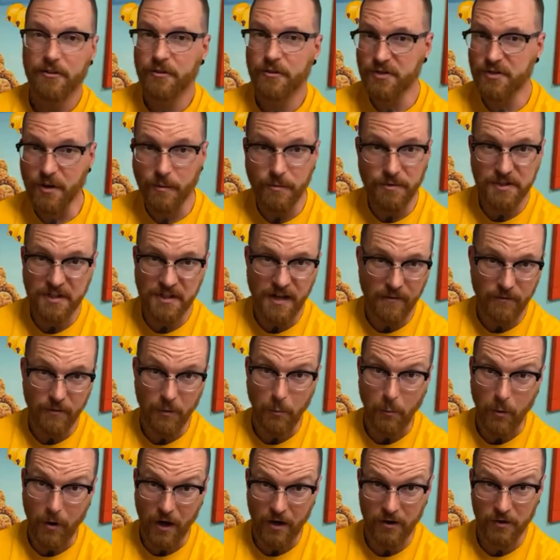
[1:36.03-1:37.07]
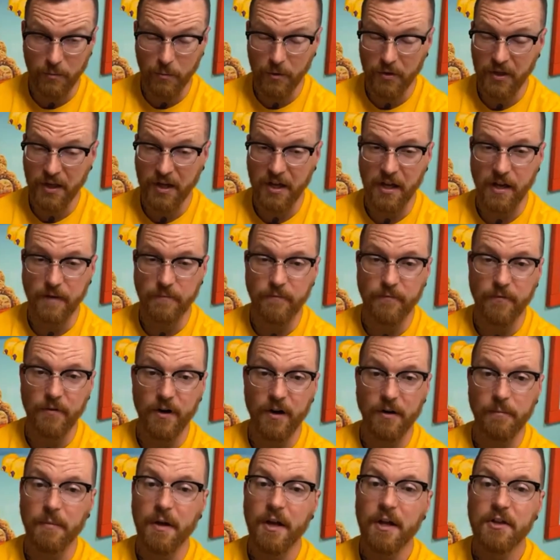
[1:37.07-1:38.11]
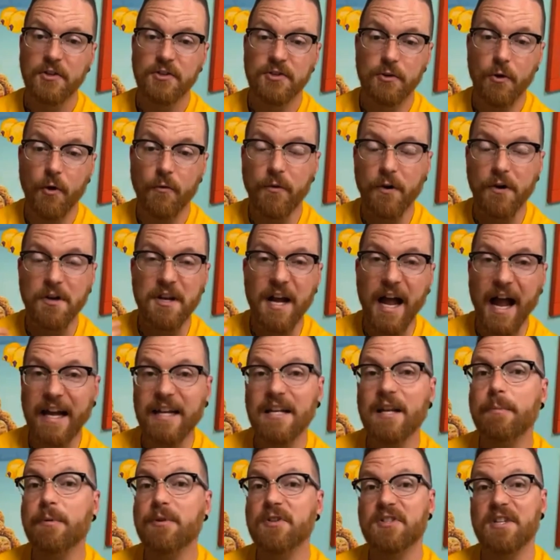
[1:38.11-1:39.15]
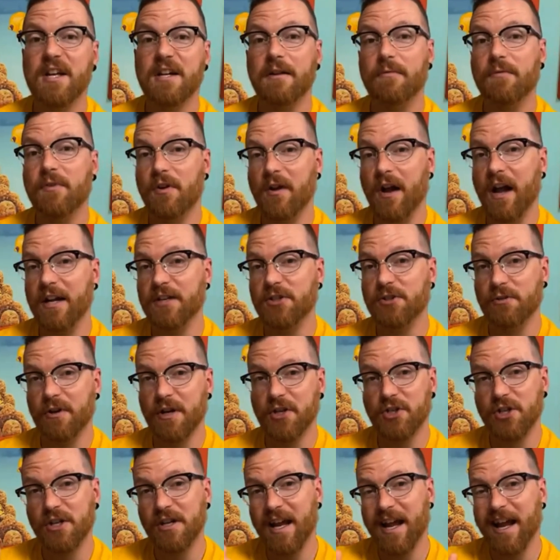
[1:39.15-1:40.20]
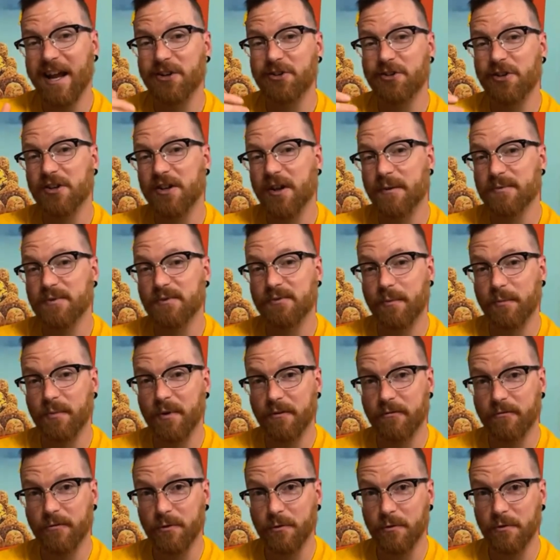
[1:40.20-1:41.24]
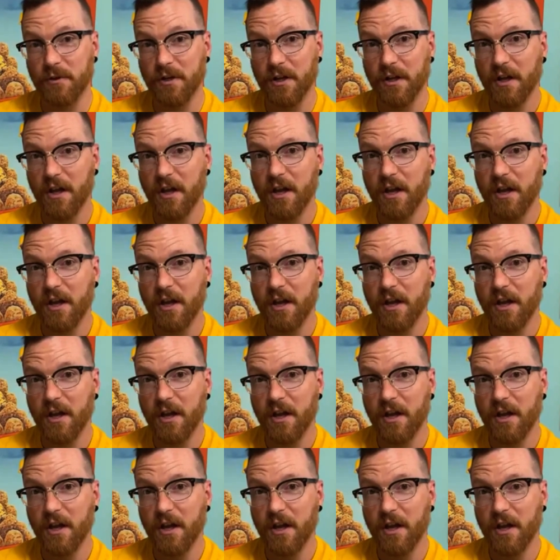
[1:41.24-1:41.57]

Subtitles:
There's almost never water where they come from. So over 90% of their hydration actually comes from their food.